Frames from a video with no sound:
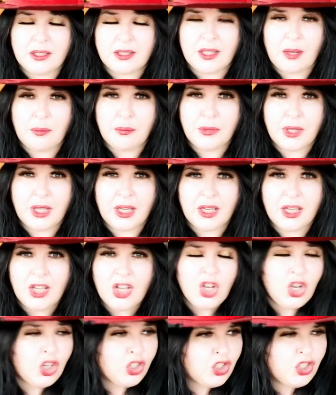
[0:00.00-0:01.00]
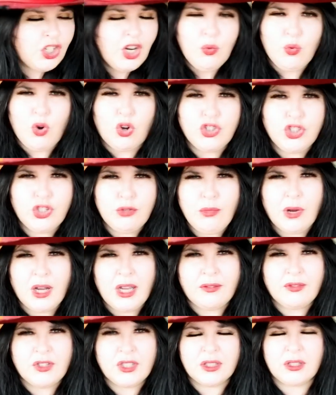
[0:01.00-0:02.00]
to something. You know what? You
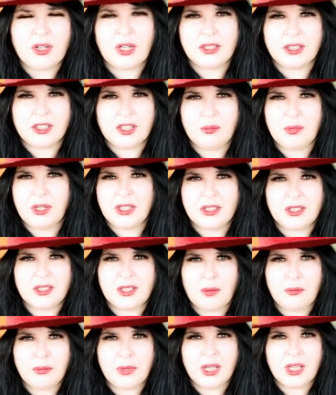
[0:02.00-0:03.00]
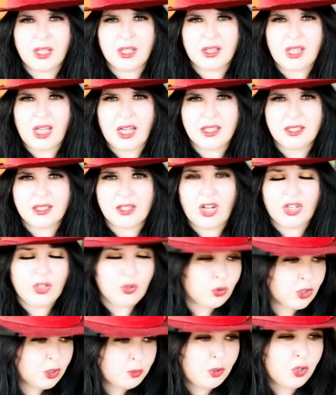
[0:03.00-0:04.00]
might even decide to commit to something that's like
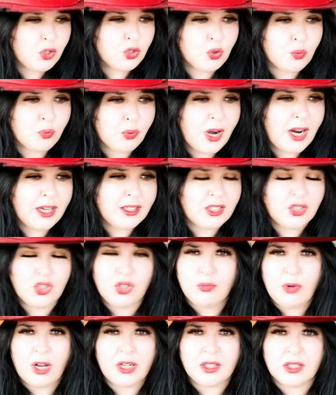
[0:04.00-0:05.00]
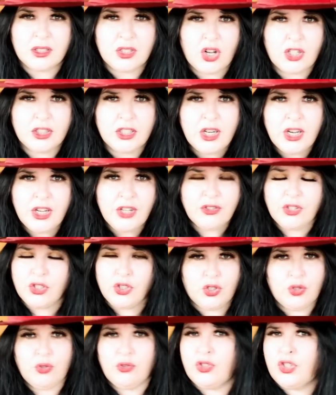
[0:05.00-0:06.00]
your spiritual practice. You might decide
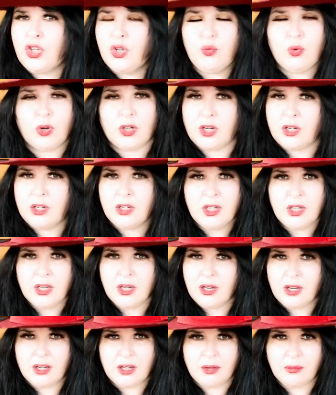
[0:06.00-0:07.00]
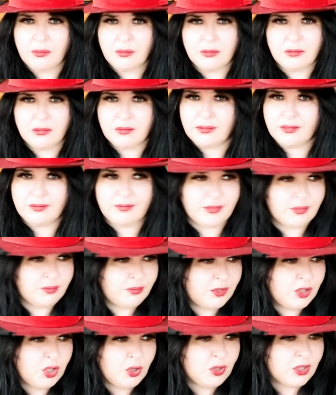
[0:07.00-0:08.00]
that you want to
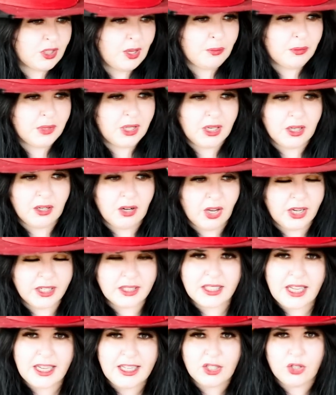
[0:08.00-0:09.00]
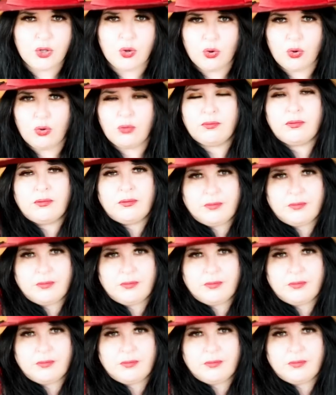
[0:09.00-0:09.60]
do something like take your